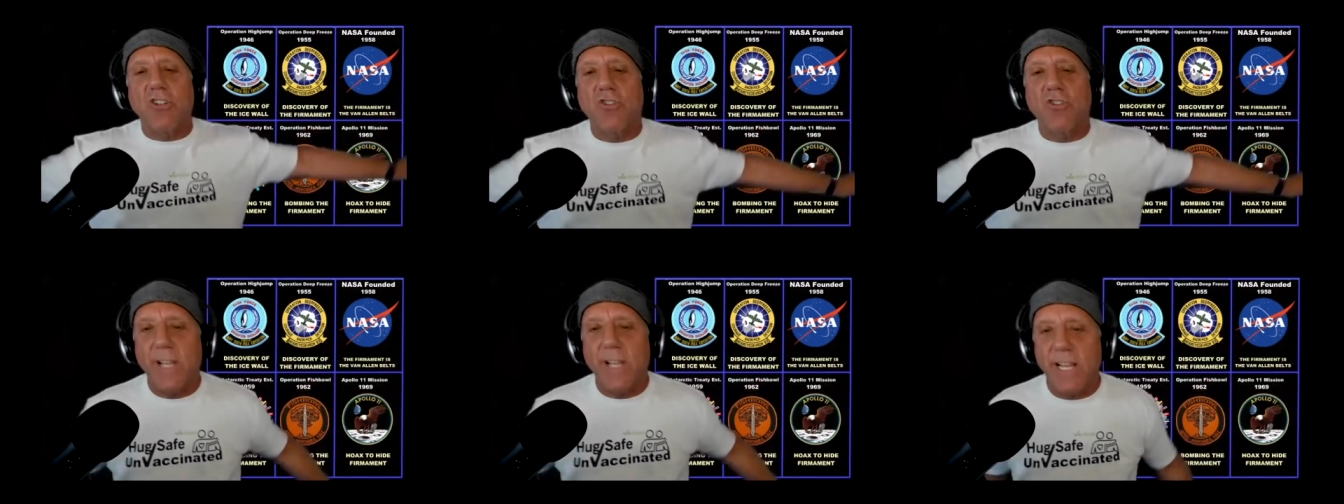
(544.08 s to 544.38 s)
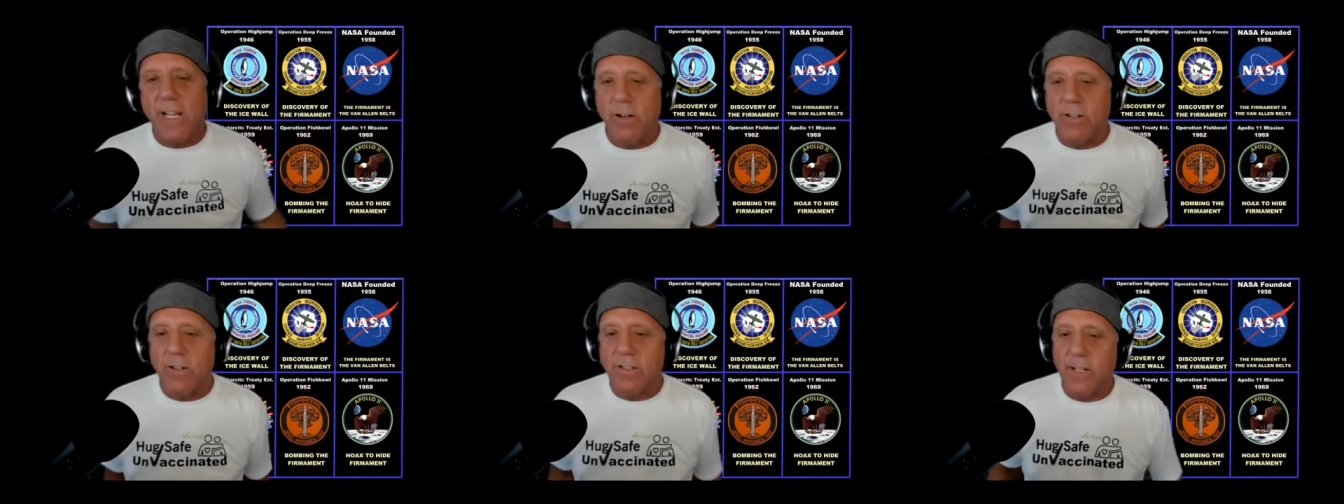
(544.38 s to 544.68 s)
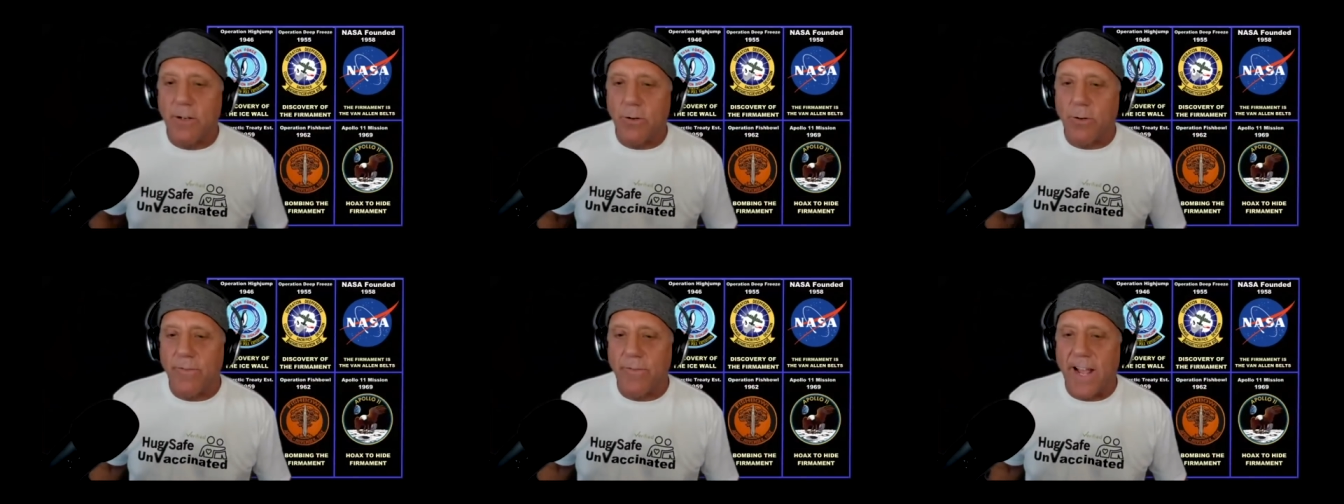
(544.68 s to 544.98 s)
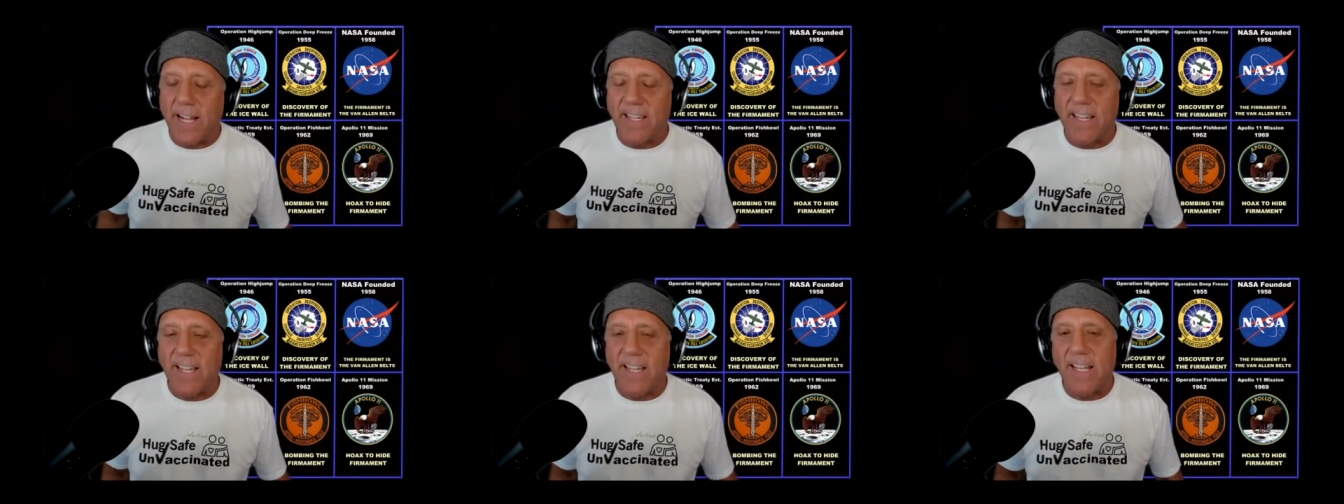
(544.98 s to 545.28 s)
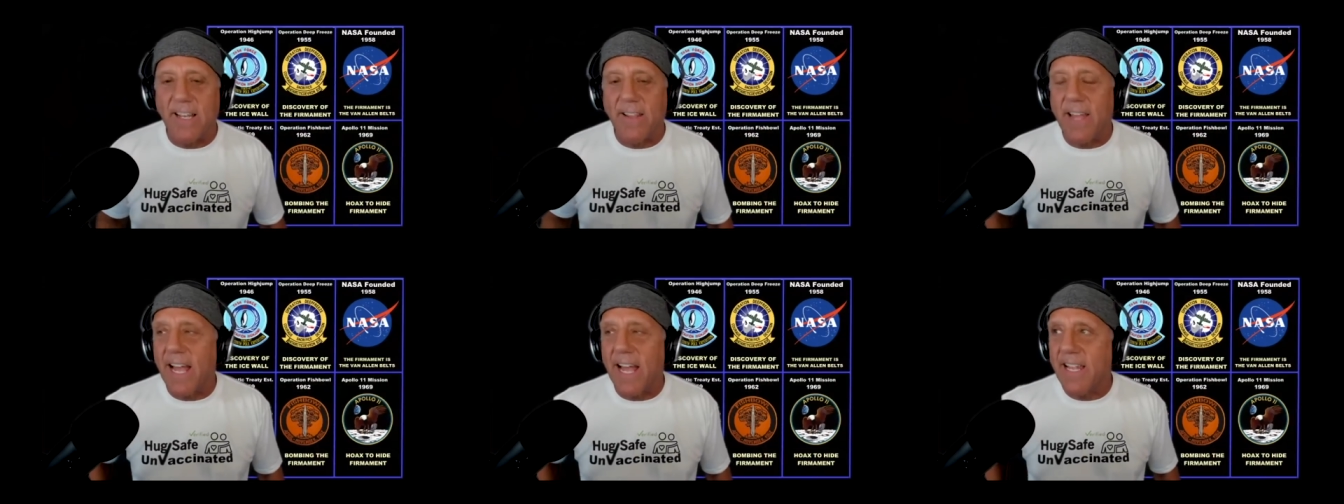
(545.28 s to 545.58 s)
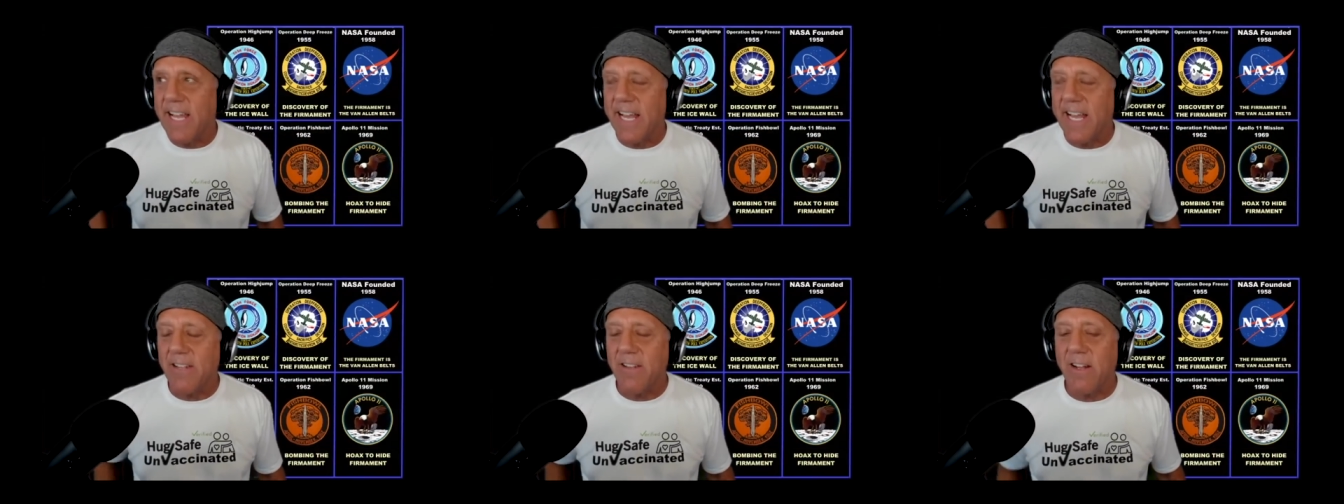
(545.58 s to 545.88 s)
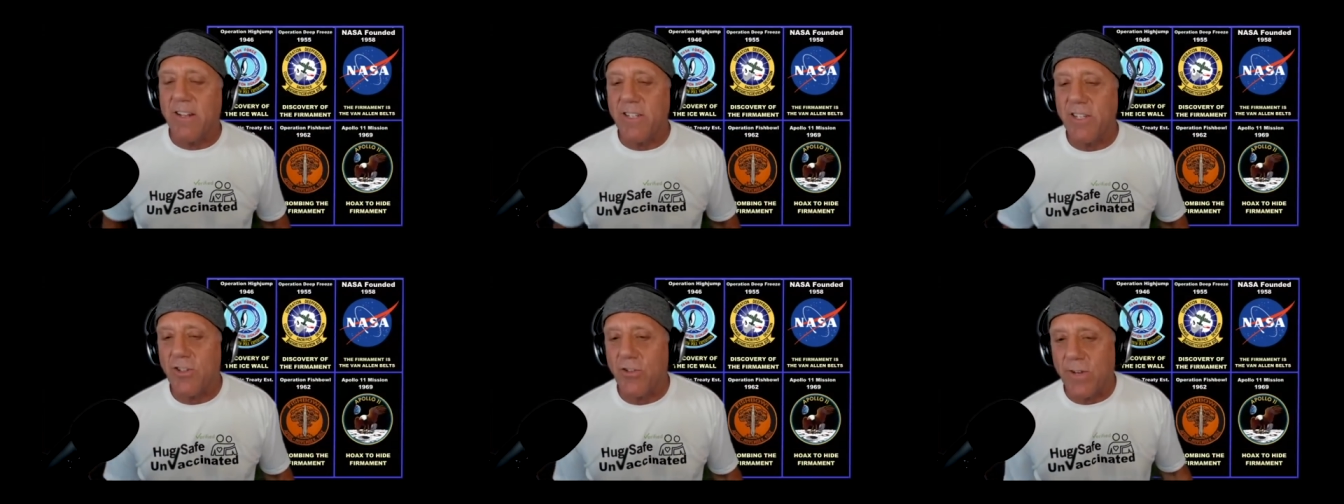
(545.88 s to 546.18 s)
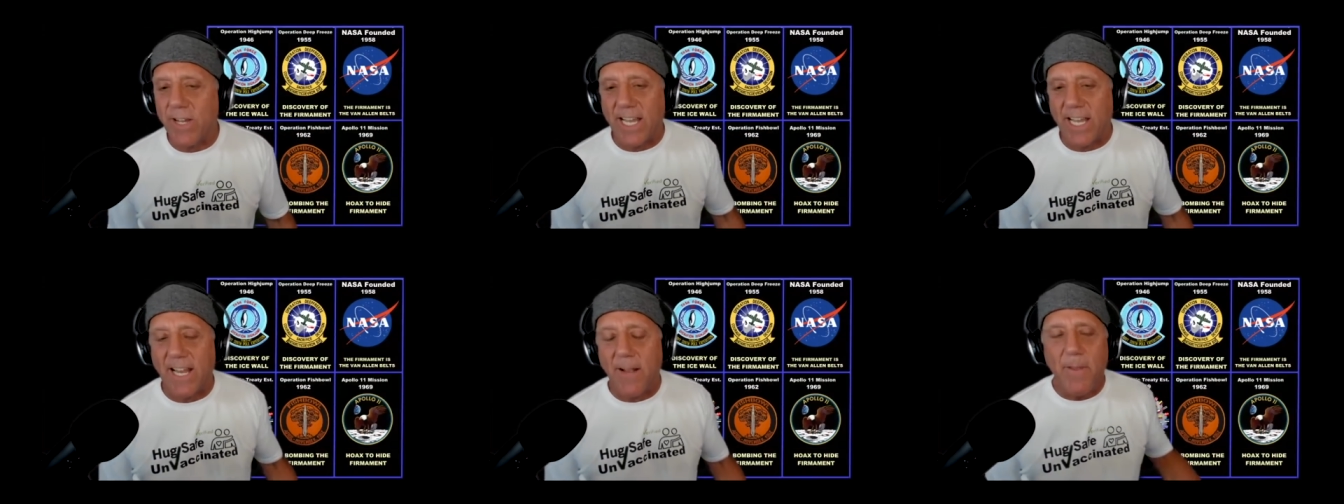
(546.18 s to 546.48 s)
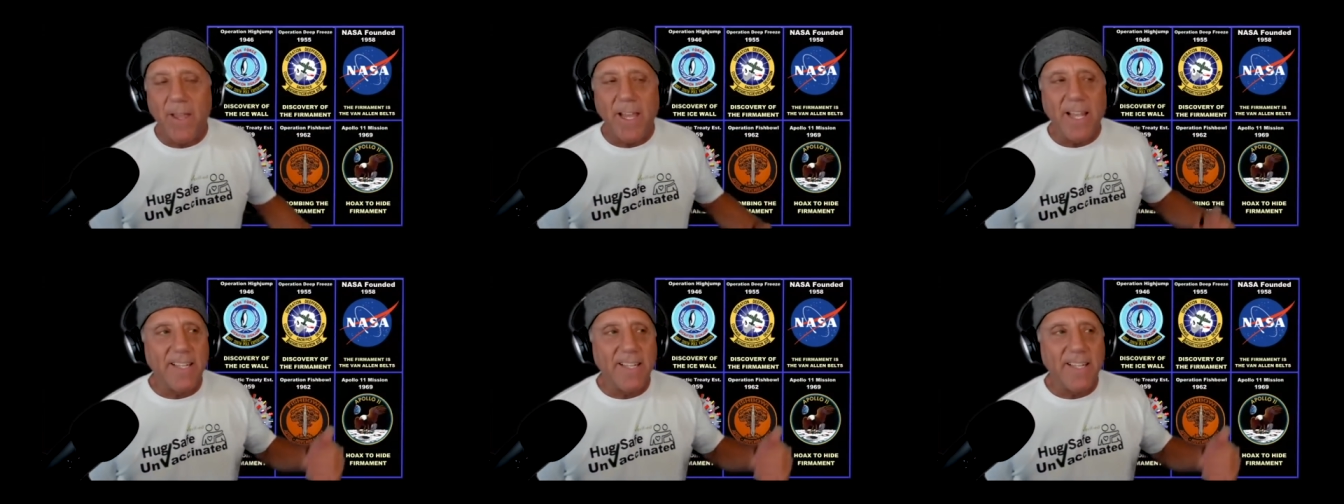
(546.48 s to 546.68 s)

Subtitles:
Treaty goes into effect and the Antarctic Treaty